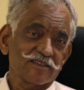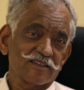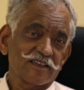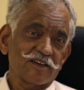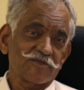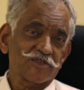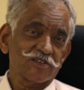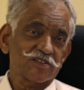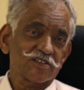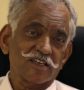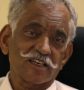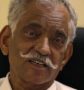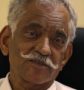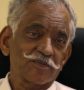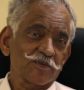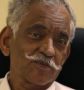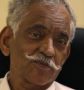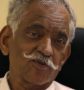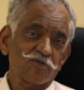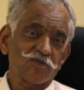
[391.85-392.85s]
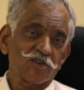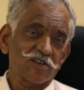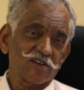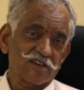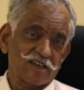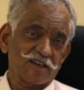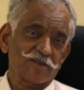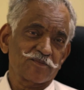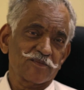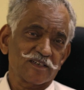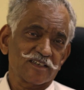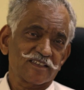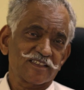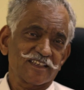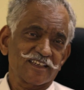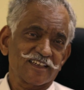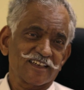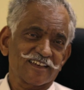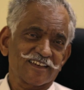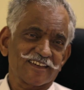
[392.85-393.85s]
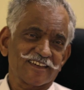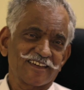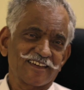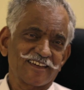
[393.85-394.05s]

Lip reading: Officially, people want to come and see it.